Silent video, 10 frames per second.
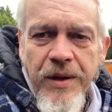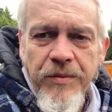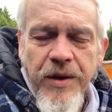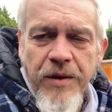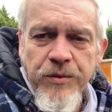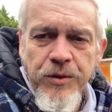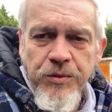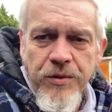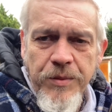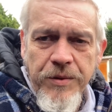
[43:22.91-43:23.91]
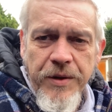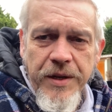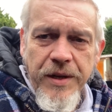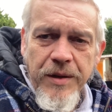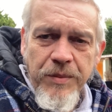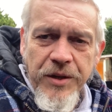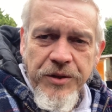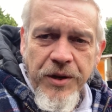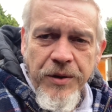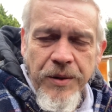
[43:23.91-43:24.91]
If you haven't subscribed already, please
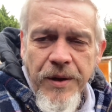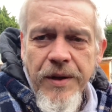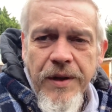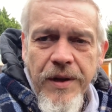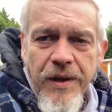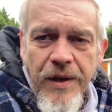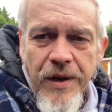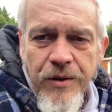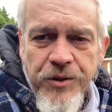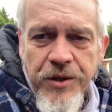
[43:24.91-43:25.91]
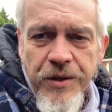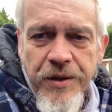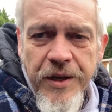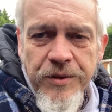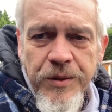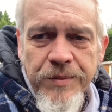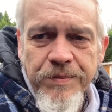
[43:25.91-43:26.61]
do, and I'll see you on the next one.